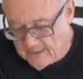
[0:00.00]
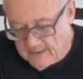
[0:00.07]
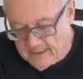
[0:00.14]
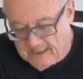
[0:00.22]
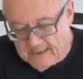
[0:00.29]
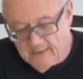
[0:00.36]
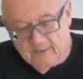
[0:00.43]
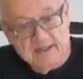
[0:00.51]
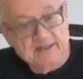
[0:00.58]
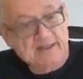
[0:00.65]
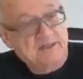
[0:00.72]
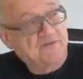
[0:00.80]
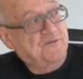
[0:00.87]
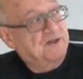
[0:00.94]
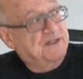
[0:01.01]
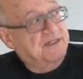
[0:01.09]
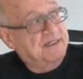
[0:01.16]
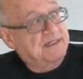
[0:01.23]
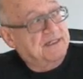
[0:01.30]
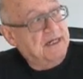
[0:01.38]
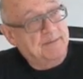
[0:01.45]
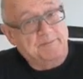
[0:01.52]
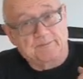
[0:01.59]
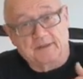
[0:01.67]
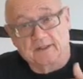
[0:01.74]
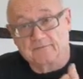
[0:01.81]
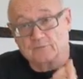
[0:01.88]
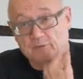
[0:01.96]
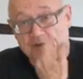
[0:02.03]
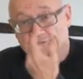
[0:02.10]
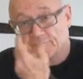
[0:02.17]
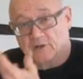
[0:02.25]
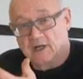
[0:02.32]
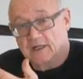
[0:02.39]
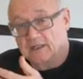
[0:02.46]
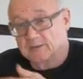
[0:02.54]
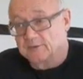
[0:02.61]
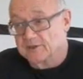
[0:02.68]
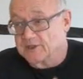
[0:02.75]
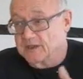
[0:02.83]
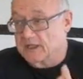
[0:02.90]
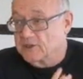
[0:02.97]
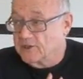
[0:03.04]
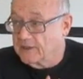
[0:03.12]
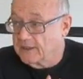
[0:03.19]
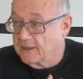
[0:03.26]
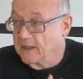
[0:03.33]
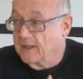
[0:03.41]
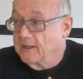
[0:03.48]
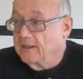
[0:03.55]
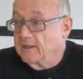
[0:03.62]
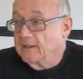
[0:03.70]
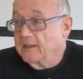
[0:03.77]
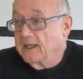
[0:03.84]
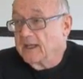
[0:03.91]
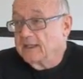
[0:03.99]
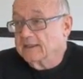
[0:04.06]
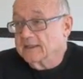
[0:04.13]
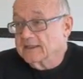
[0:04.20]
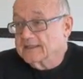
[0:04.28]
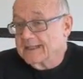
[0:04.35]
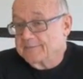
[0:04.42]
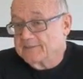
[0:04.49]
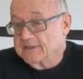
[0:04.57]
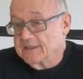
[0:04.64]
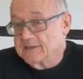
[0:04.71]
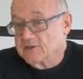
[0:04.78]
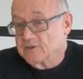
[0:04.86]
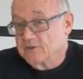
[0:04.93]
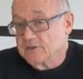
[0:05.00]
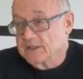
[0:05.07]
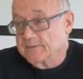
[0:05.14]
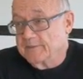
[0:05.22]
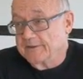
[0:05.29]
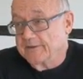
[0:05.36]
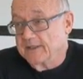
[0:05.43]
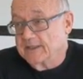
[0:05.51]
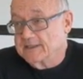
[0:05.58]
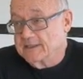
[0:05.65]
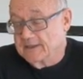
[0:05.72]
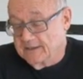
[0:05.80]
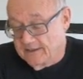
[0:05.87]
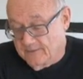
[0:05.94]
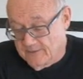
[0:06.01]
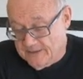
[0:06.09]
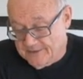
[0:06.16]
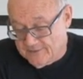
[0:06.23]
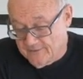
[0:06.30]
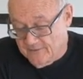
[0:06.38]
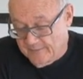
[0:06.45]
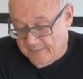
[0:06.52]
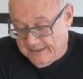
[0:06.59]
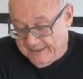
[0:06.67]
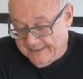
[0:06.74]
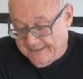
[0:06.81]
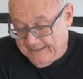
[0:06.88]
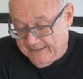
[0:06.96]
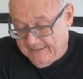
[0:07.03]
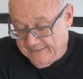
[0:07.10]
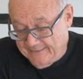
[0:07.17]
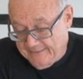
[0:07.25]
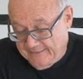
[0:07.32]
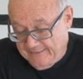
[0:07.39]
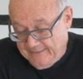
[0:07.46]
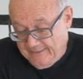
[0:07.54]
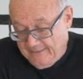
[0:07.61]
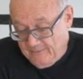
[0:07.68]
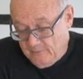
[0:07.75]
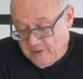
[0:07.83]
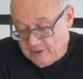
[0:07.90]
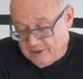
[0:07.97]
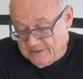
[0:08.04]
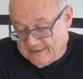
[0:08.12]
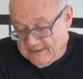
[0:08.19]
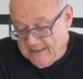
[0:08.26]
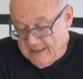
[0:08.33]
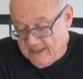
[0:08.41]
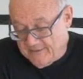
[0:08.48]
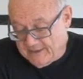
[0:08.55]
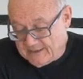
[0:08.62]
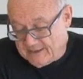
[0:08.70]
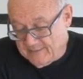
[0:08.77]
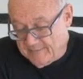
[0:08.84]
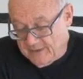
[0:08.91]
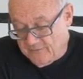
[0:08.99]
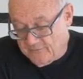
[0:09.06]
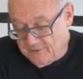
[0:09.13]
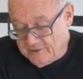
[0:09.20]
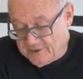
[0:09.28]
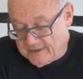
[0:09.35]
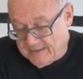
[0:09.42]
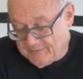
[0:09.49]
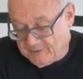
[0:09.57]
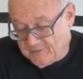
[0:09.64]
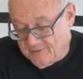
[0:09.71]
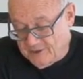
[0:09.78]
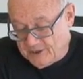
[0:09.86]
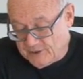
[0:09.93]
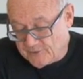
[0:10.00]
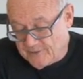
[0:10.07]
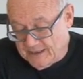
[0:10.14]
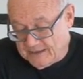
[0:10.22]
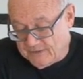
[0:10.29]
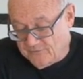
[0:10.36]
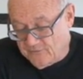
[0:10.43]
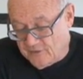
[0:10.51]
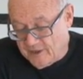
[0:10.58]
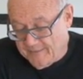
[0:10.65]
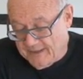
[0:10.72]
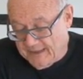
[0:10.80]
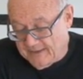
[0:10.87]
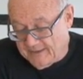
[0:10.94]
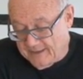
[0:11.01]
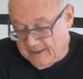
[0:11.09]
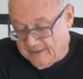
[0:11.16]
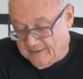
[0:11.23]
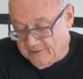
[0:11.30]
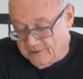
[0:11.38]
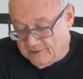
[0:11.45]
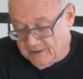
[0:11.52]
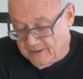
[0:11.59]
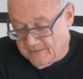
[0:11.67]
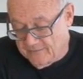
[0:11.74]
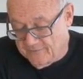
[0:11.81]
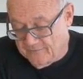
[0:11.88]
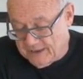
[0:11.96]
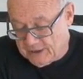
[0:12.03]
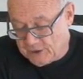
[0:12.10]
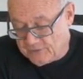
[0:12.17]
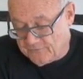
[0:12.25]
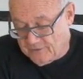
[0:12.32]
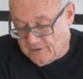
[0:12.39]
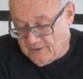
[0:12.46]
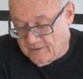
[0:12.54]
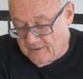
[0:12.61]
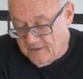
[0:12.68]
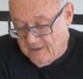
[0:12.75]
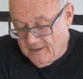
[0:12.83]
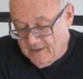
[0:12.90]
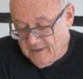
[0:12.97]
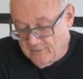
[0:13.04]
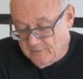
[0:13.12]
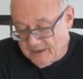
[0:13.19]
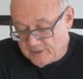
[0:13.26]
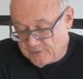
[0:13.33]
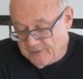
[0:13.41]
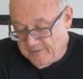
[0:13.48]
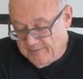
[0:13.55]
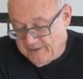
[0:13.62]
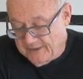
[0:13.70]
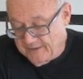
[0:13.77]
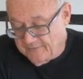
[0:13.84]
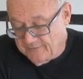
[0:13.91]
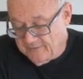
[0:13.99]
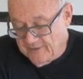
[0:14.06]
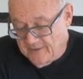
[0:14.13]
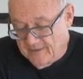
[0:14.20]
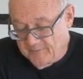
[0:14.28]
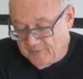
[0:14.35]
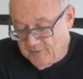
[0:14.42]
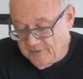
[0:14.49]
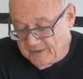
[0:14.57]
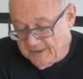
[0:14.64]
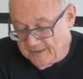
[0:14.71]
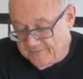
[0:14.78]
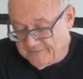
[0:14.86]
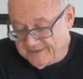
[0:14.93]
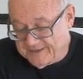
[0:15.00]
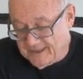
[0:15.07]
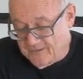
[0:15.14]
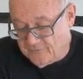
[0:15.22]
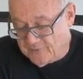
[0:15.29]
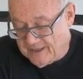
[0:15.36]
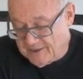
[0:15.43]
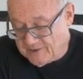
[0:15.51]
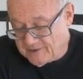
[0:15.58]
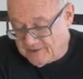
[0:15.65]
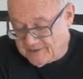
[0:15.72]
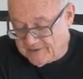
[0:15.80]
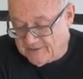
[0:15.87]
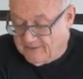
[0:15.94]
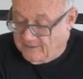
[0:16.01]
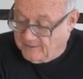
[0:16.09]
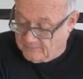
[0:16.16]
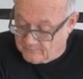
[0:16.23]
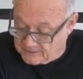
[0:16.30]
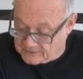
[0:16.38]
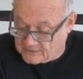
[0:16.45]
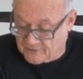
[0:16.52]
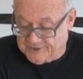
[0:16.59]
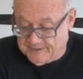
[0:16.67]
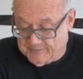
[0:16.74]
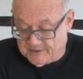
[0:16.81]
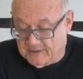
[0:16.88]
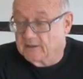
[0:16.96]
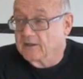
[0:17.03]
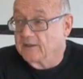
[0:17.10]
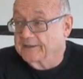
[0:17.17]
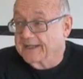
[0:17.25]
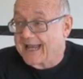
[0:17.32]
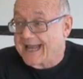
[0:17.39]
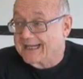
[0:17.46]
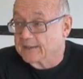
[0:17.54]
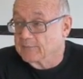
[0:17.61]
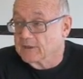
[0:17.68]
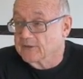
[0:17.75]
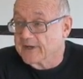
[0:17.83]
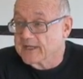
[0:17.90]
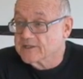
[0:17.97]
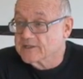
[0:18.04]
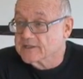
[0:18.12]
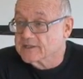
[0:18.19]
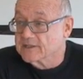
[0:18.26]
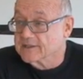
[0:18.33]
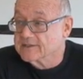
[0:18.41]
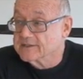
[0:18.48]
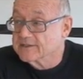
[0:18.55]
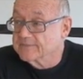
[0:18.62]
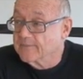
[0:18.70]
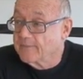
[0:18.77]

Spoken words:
Anyway, this first step of withdrawing the projection and accepting to experience it in one's own body, we shall see how this can be a first step towards transforming the energy of vengeful, retributive, punitive, self-righteous, what Korzybski called animal righteousness.